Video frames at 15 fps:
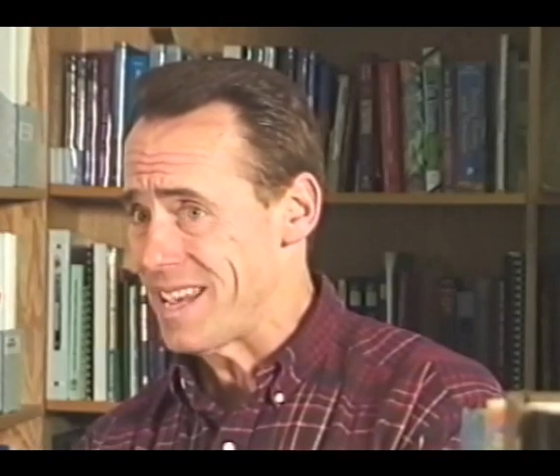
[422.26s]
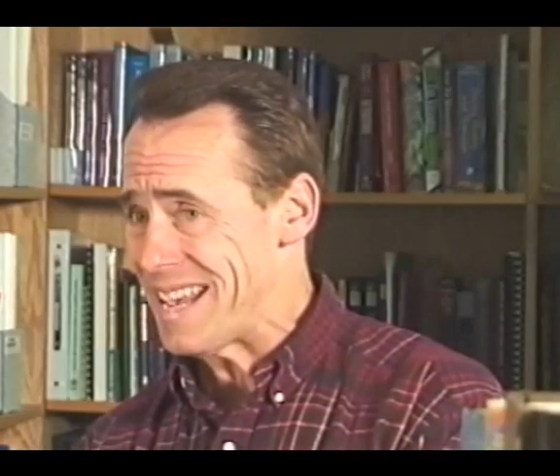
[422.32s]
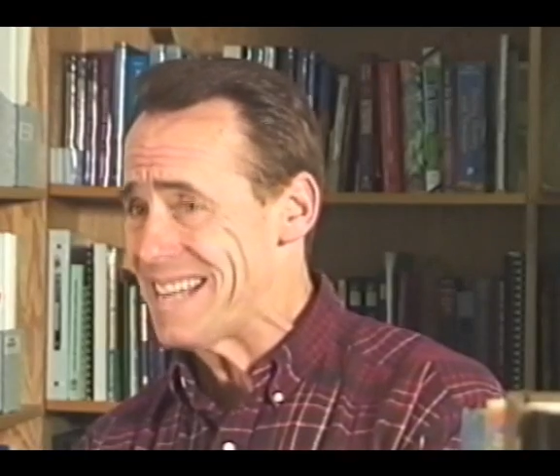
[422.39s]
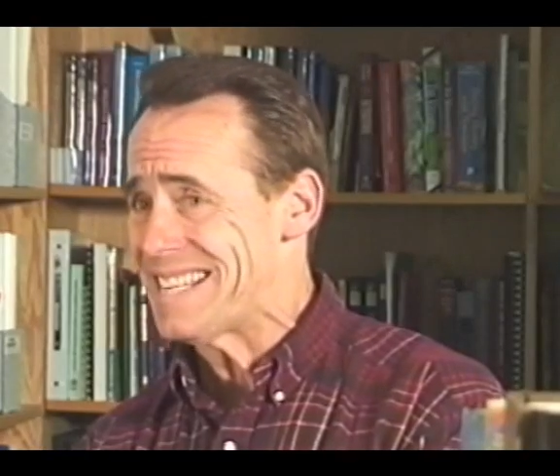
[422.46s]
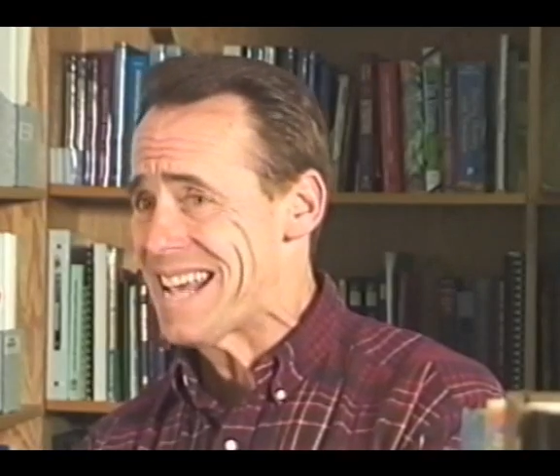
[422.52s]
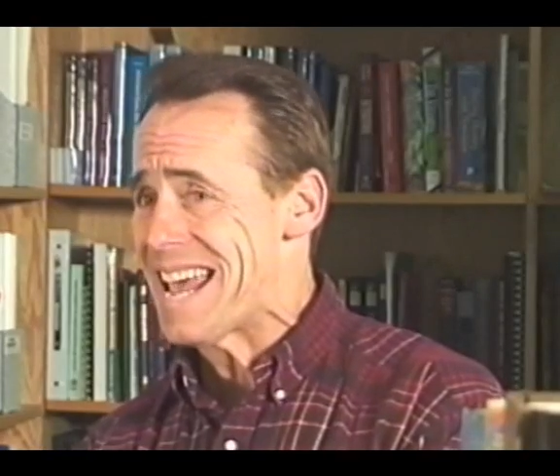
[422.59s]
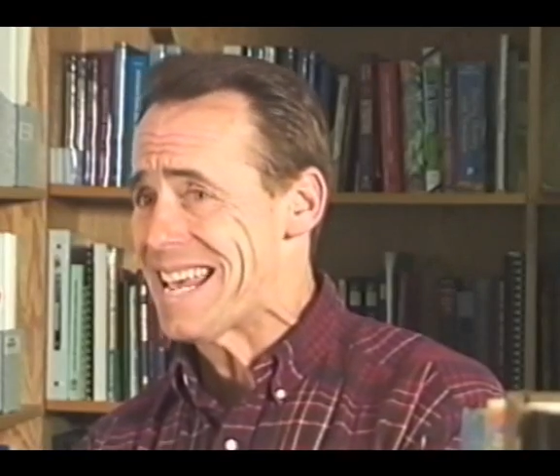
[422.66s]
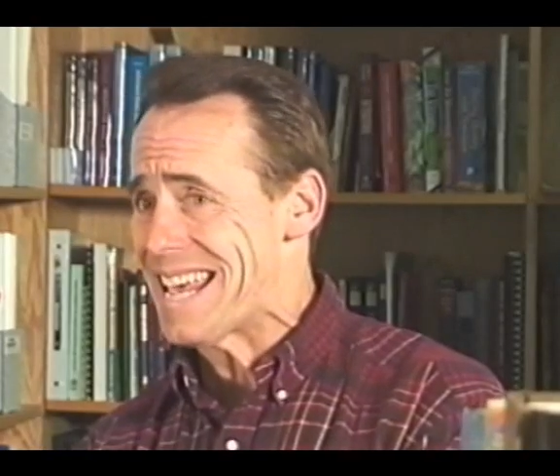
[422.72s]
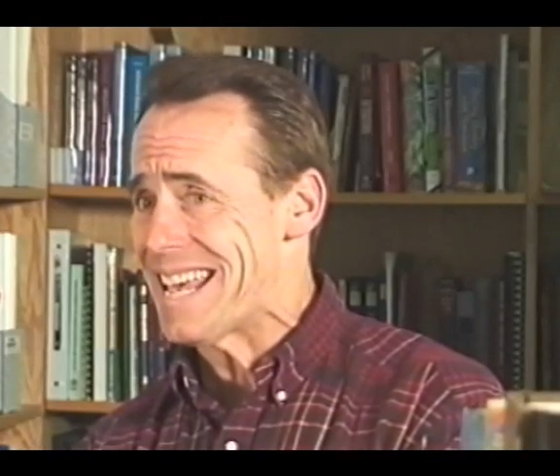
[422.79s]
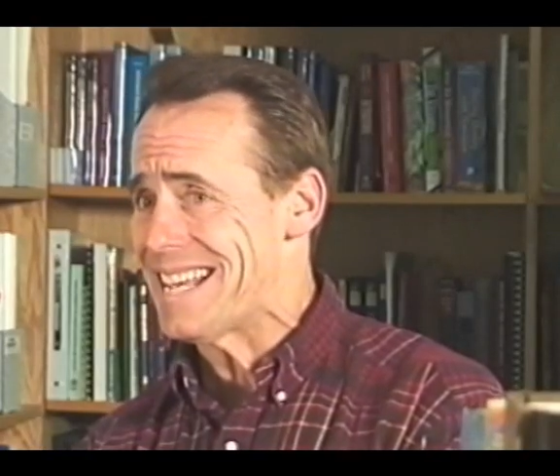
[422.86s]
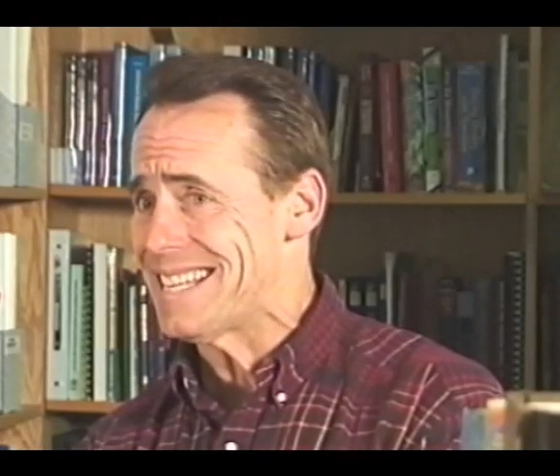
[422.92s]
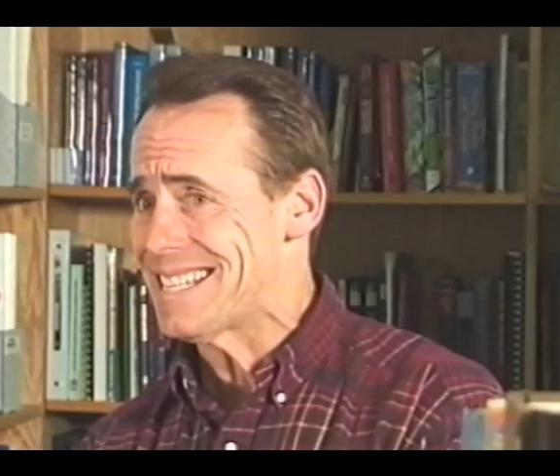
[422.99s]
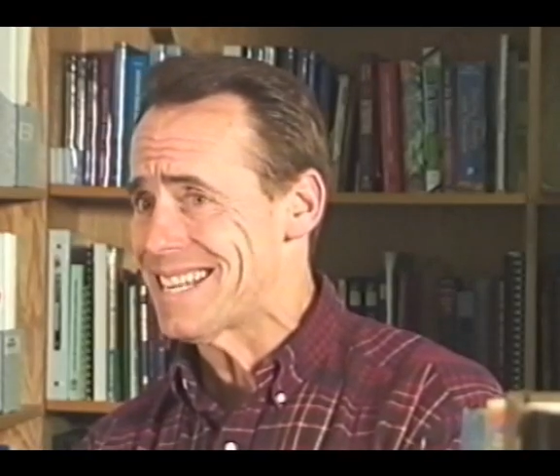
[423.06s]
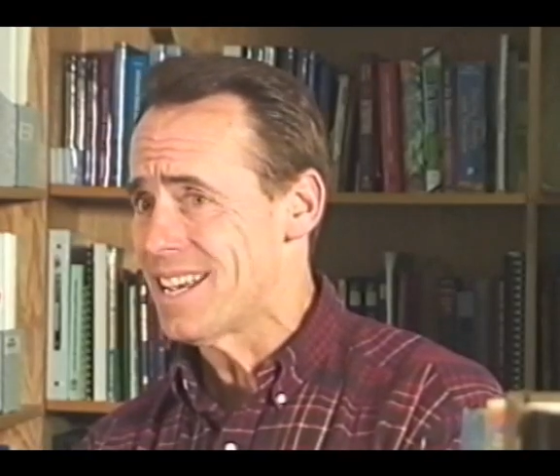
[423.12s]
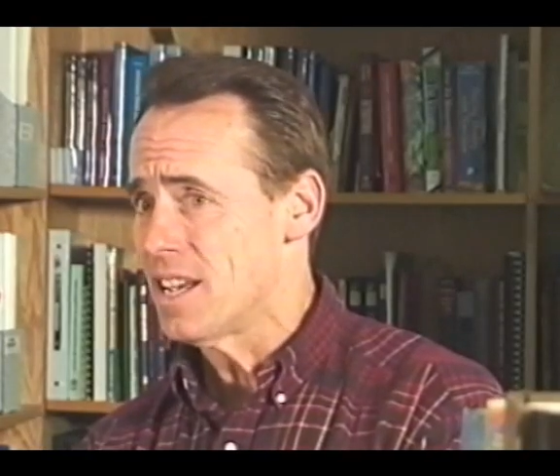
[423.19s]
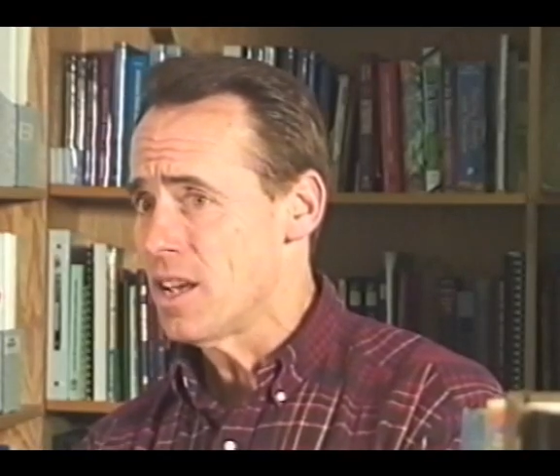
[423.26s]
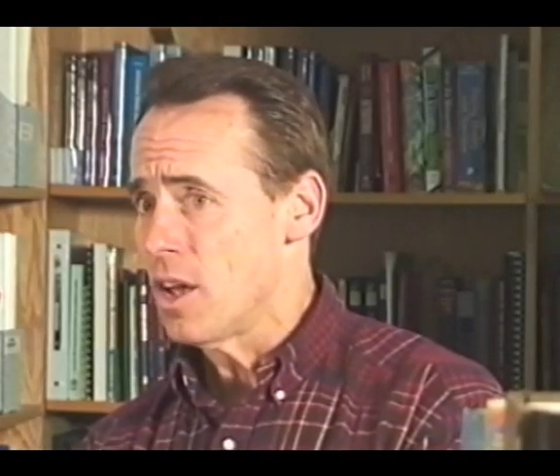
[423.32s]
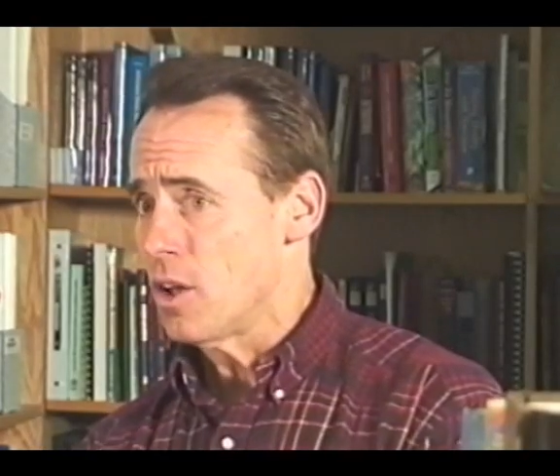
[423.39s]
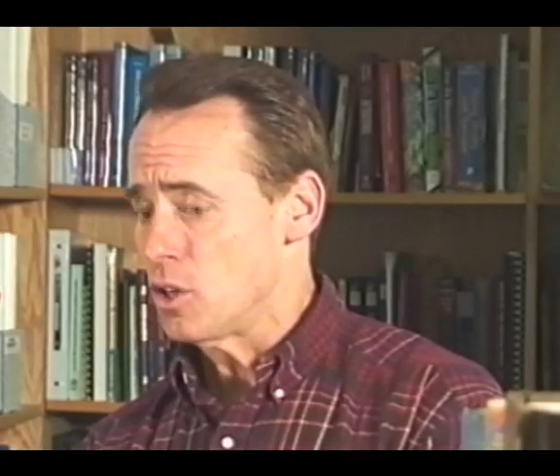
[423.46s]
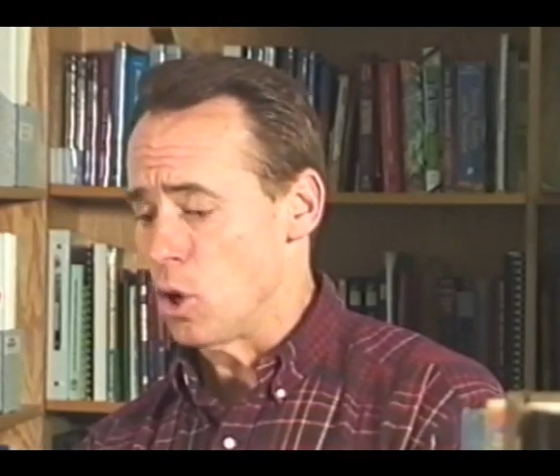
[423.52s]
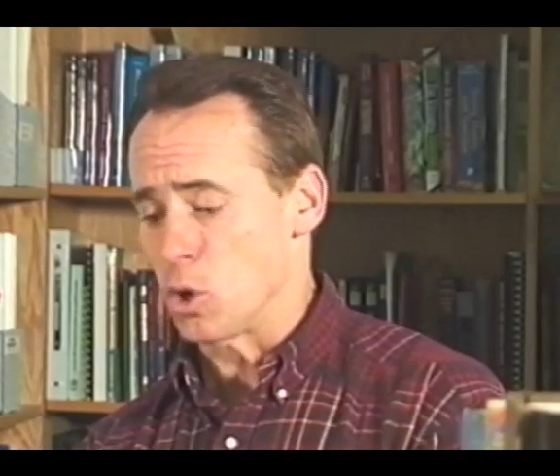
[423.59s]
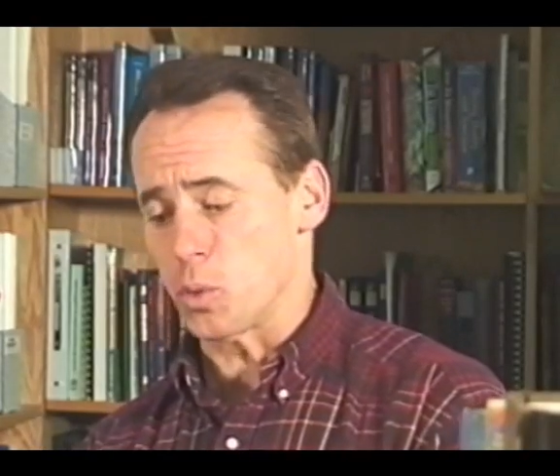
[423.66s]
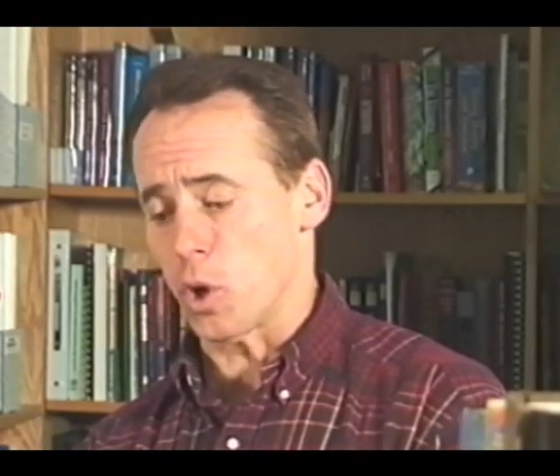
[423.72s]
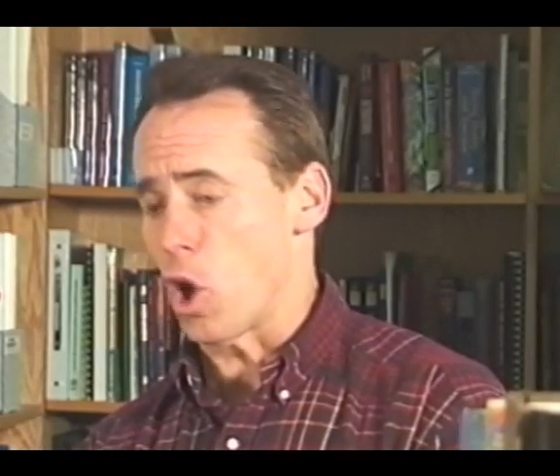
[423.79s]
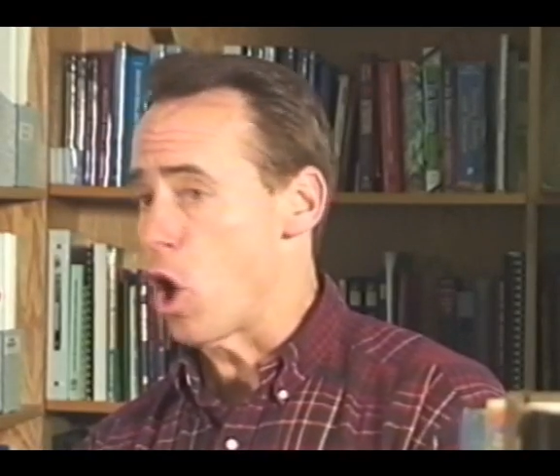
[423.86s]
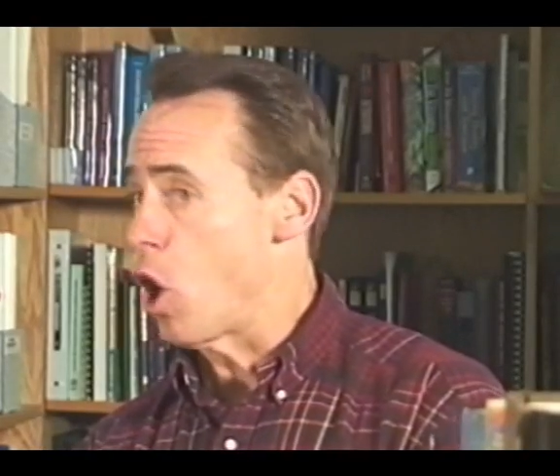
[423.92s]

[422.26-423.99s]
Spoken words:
intake is, knows what